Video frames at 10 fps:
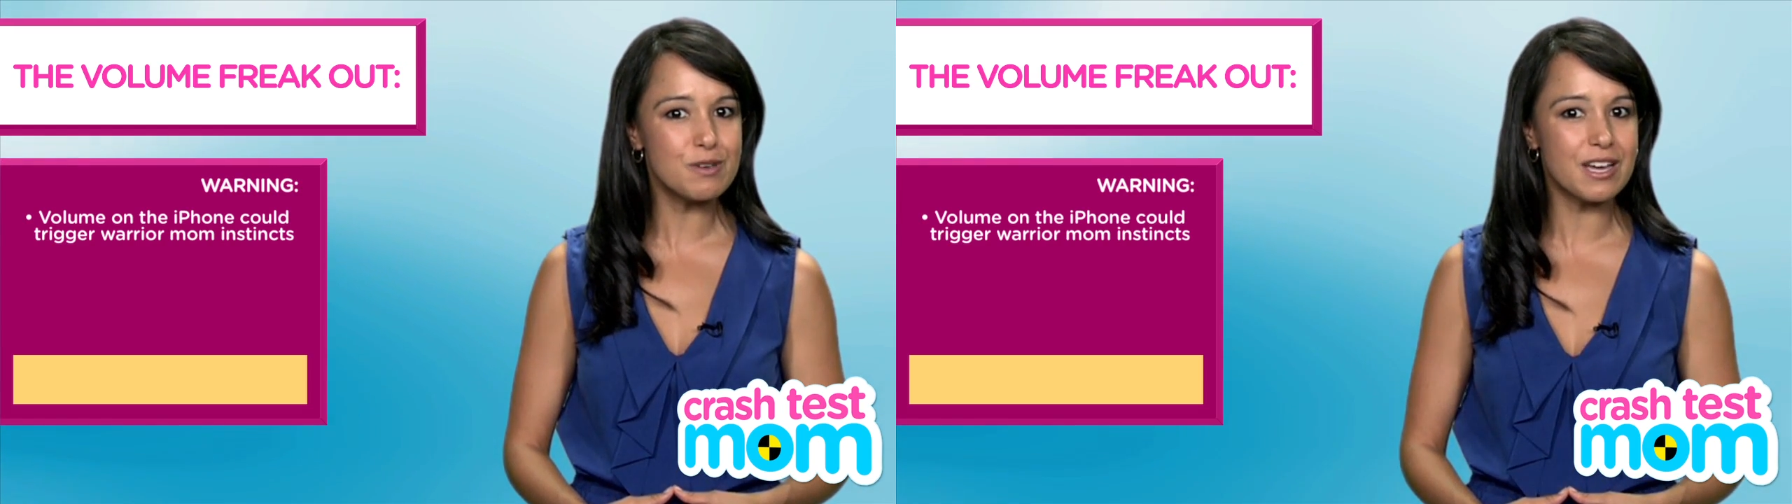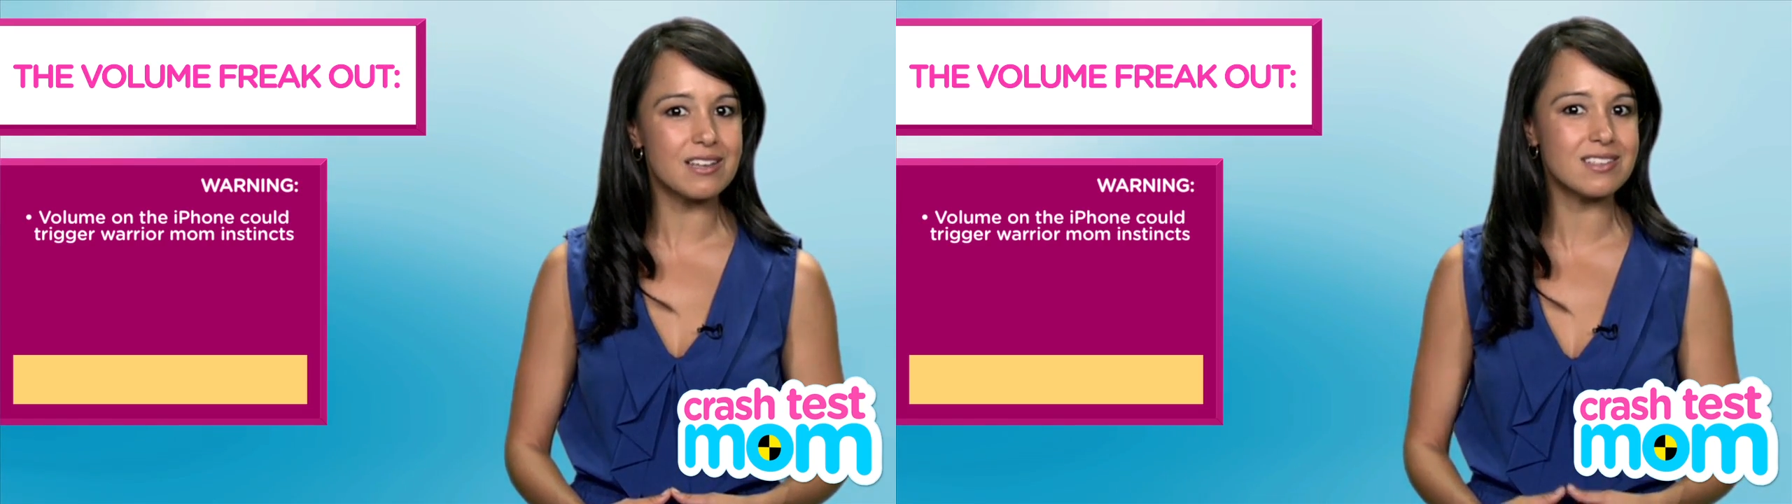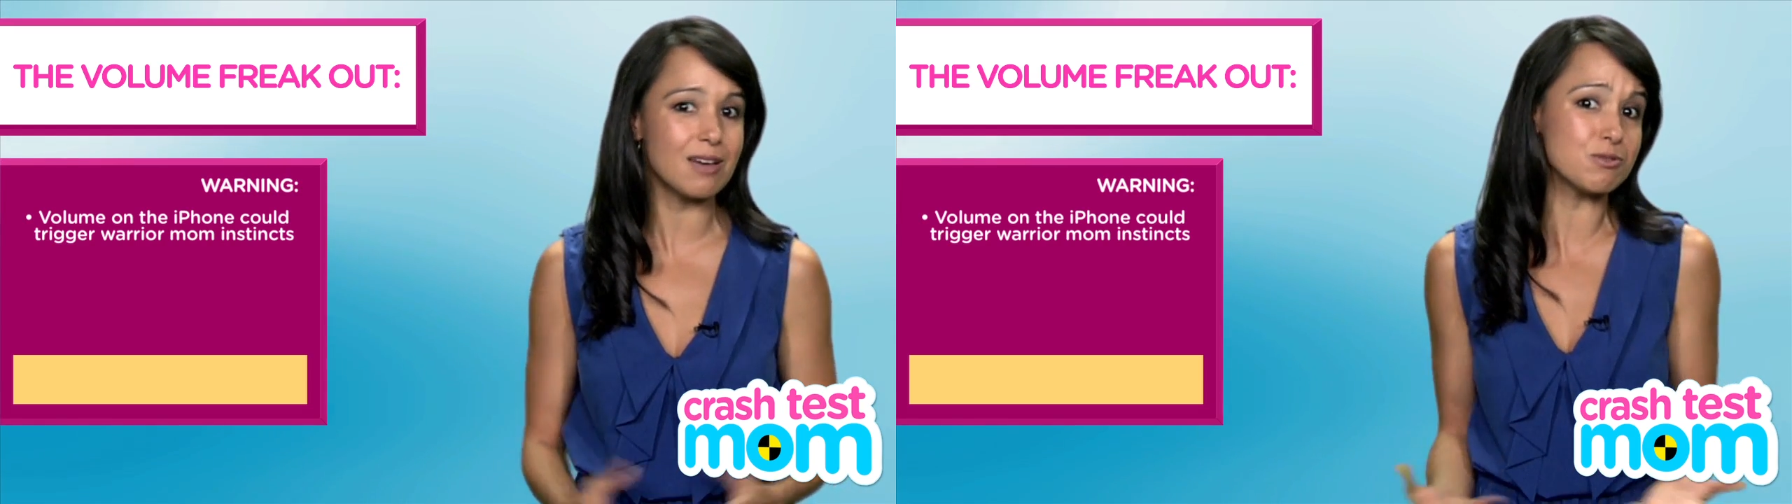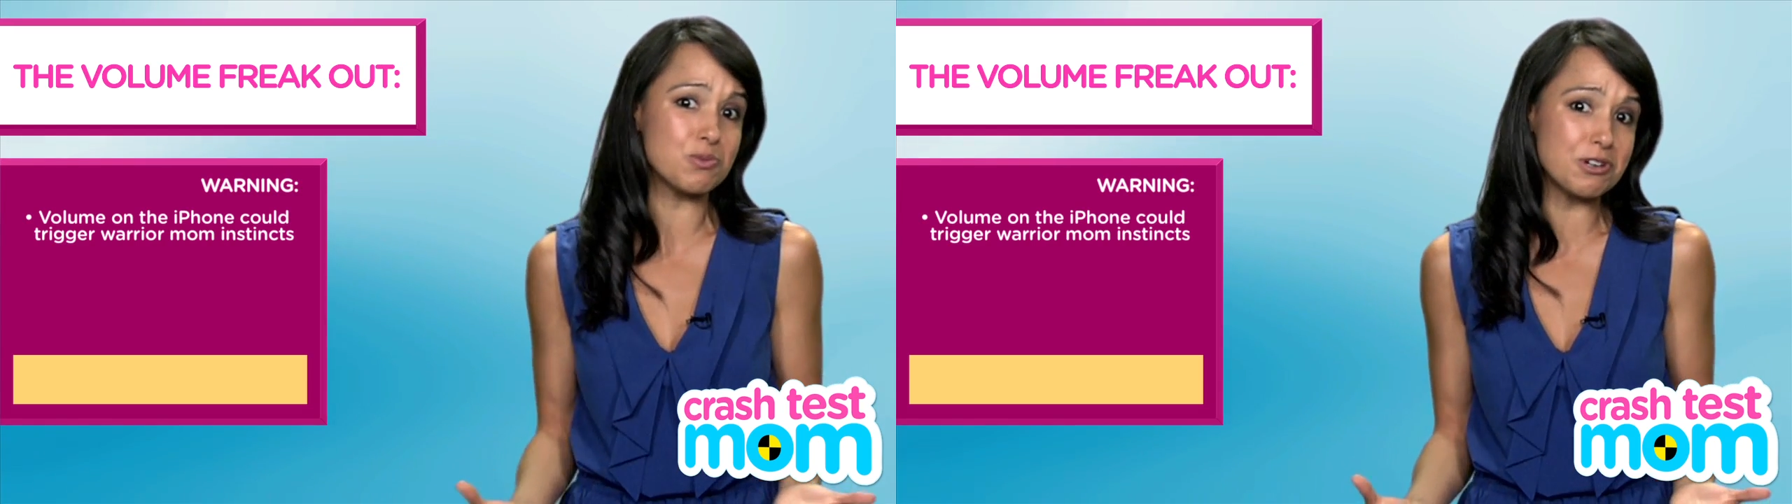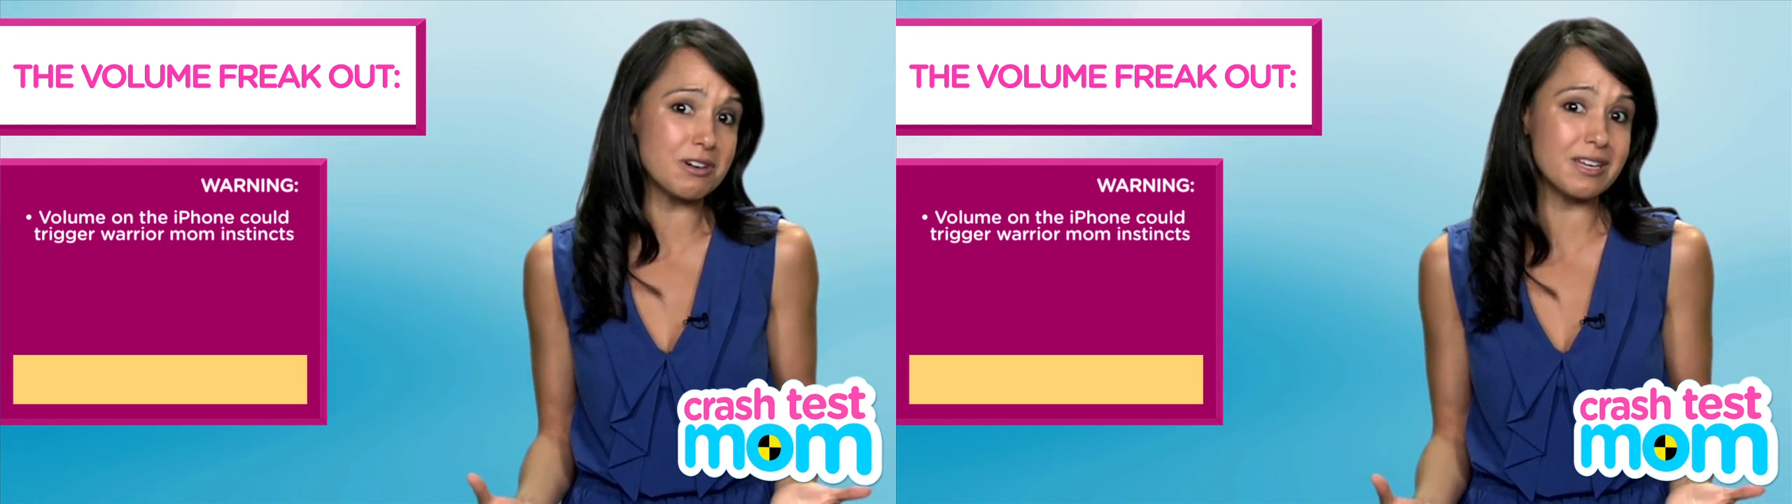because I was
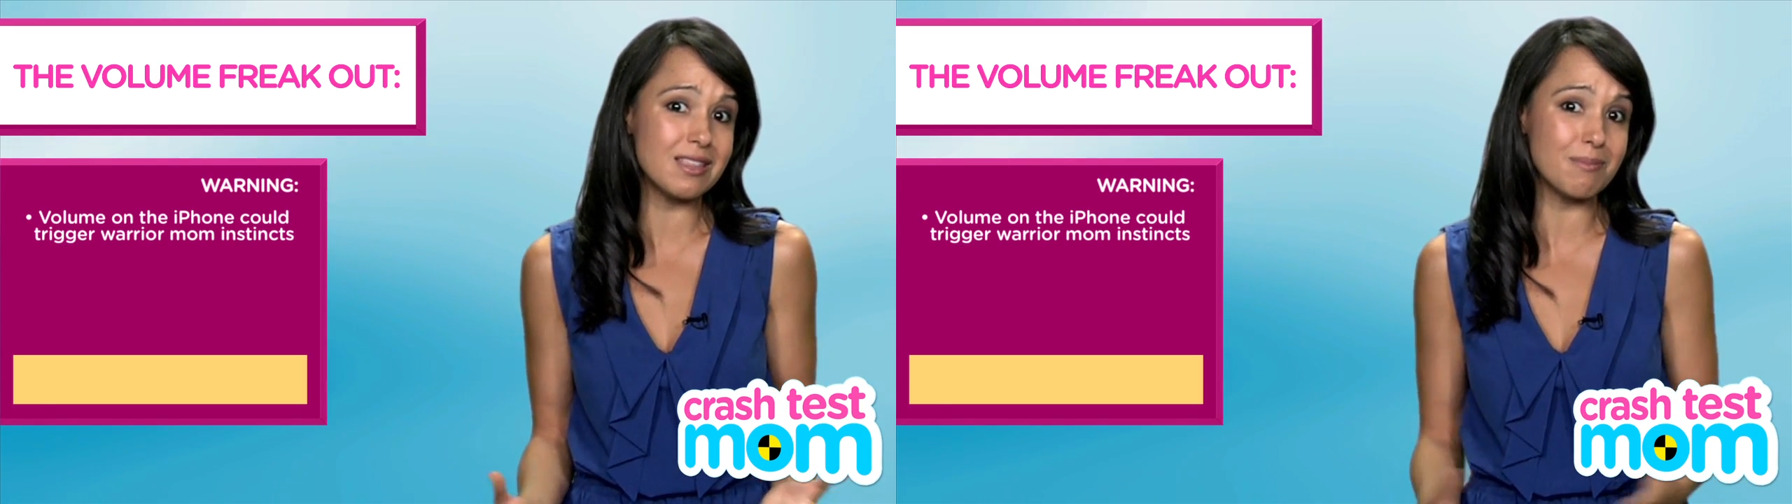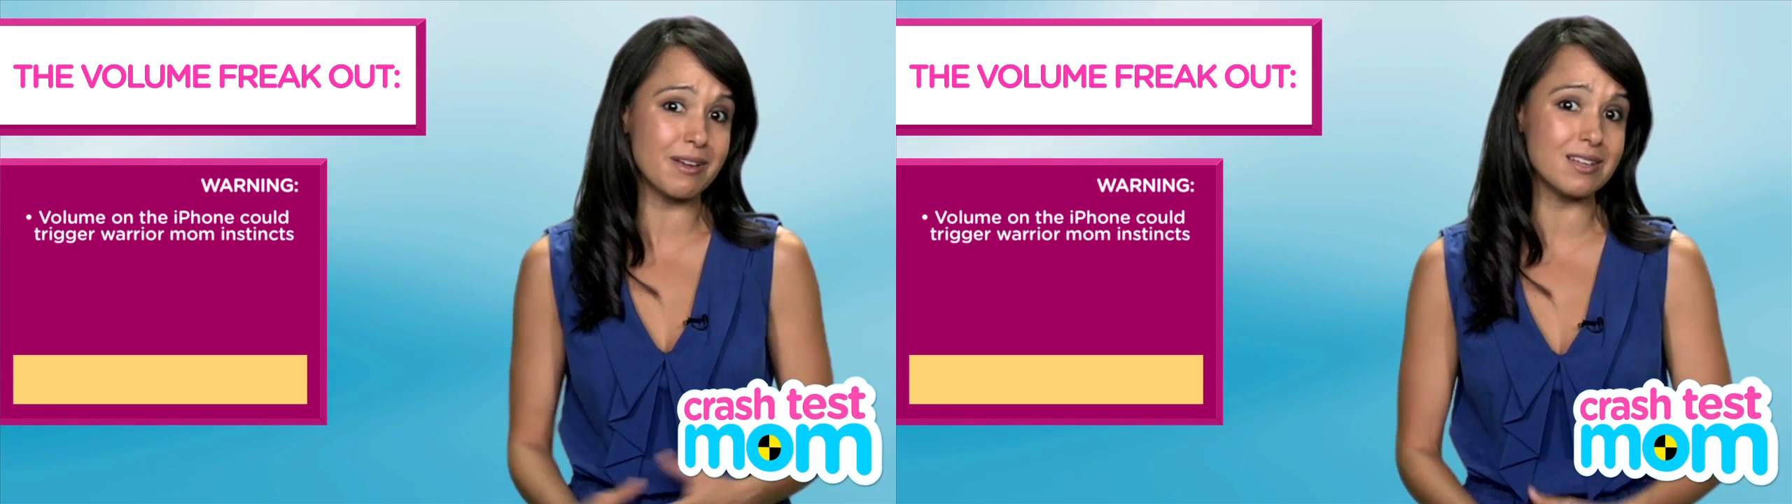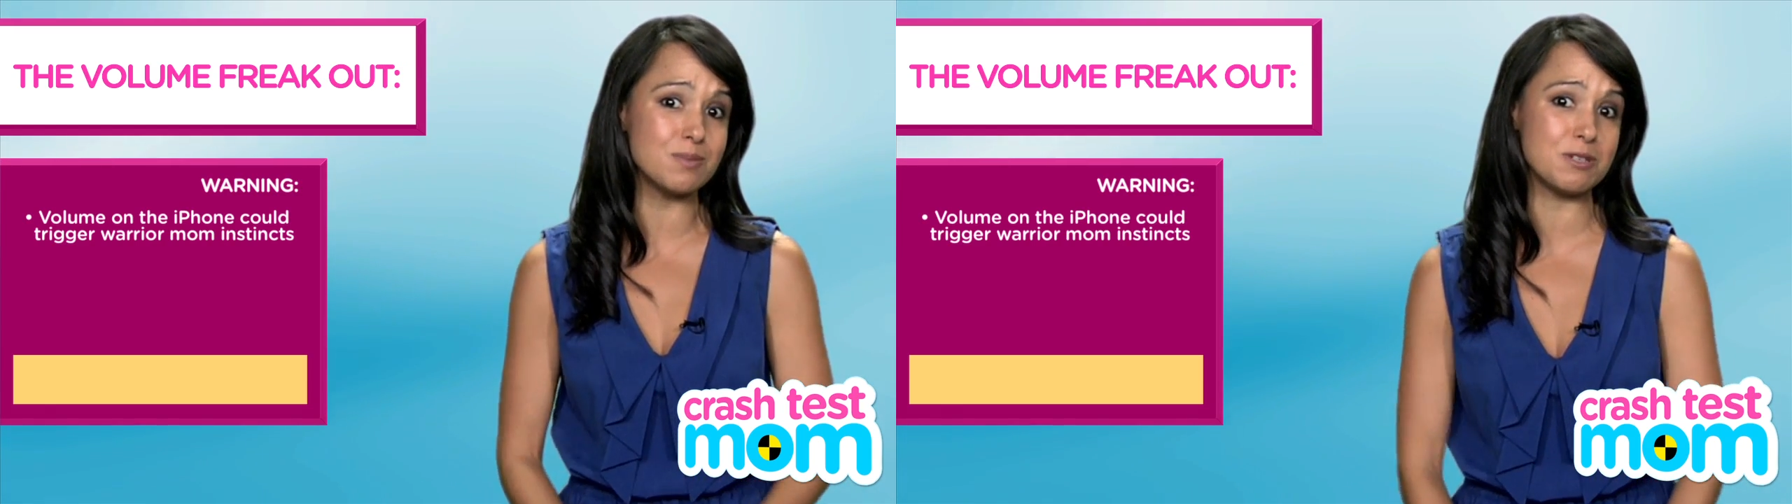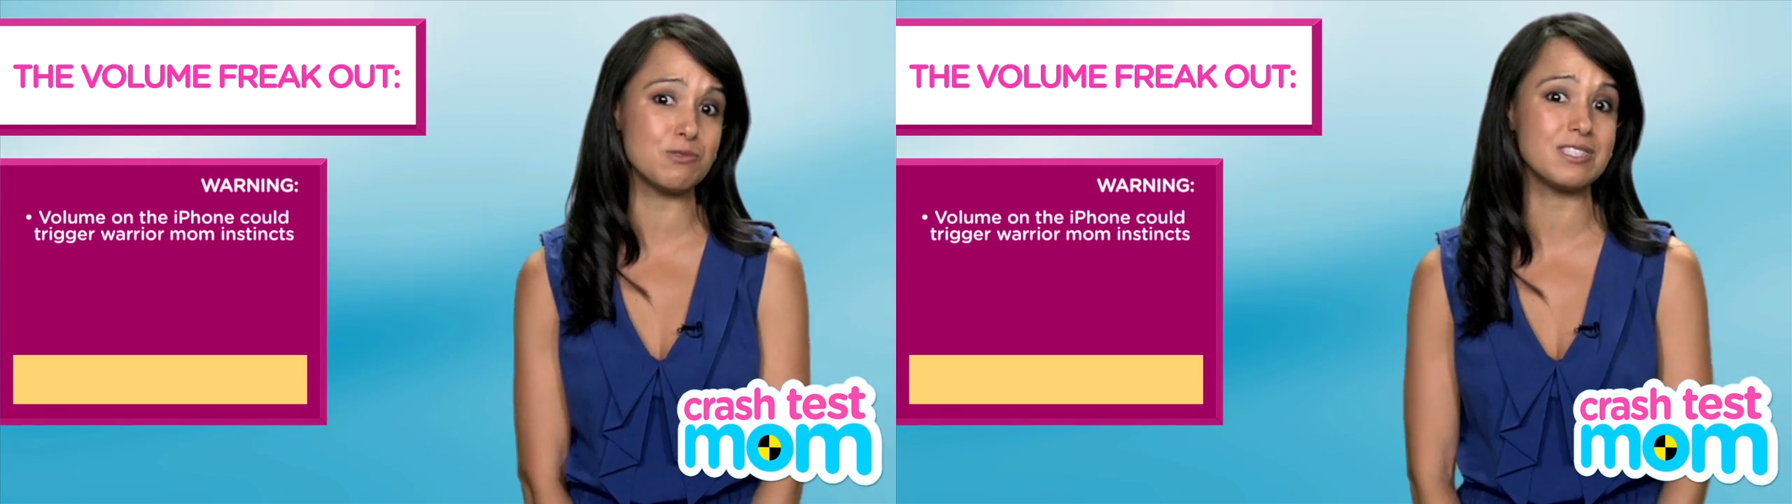worried that my husband